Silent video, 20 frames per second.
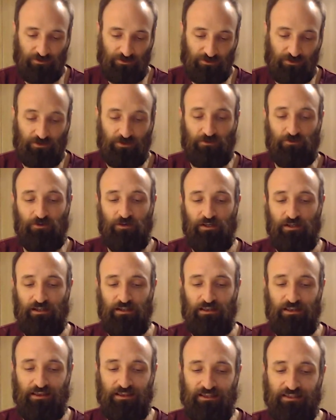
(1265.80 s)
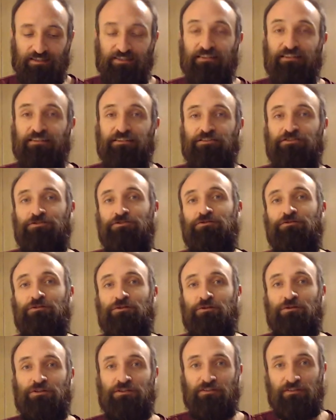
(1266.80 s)
So listen to
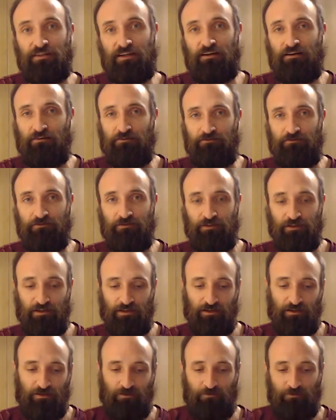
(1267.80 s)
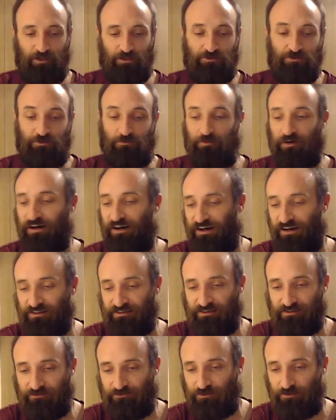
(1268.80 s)
yourself. Make sure you're
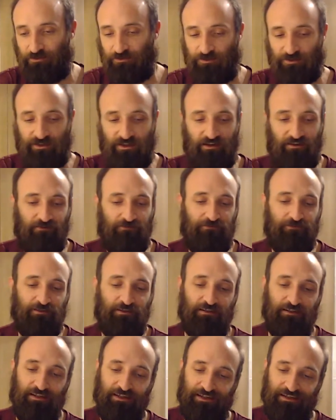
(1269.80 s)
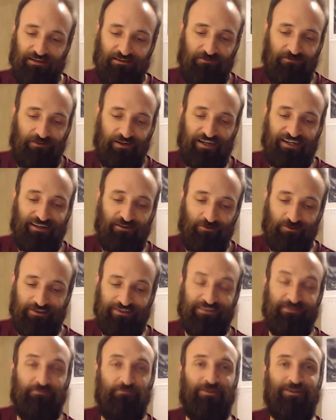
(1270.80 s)
positive with yourself and find out what
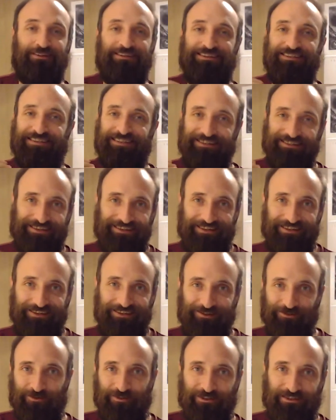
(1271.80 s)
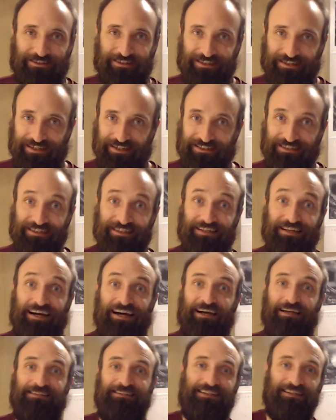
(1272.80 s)
this book is telling you. Because like I set
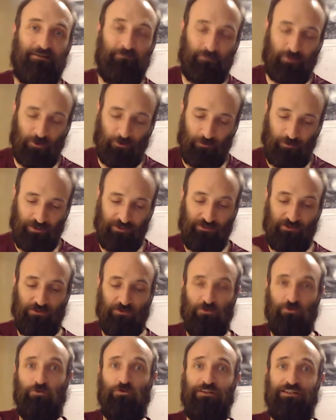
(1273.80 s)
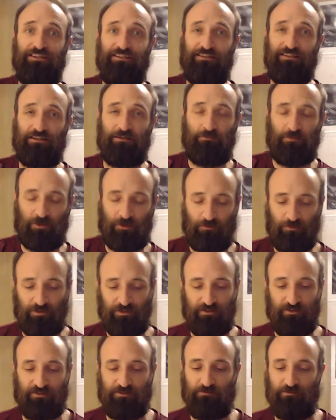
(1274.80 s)
a purpose. You need to set a purpose.
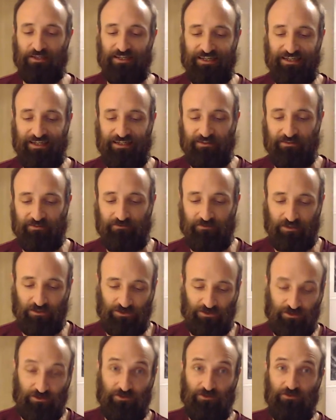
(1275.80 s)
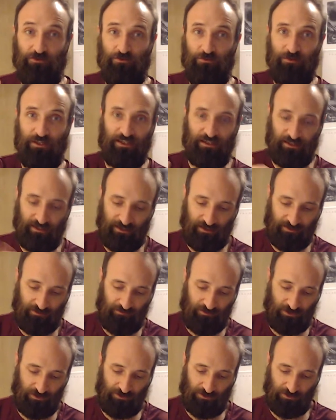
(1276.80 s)
This is my activation. You make an
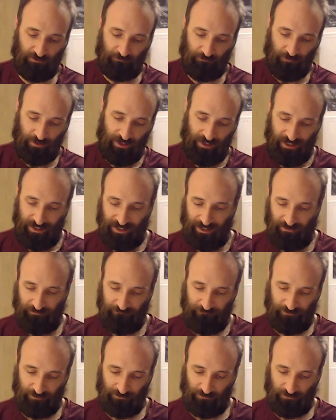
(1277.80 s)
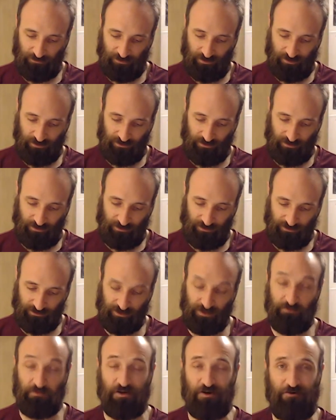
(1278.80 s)
activation. Have fun with it, and let's
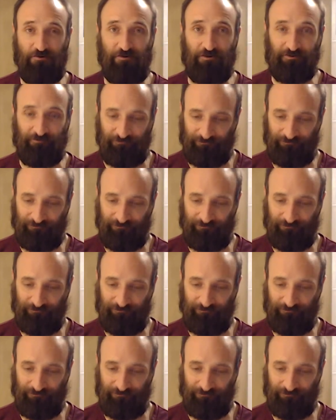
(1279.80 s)
keep going.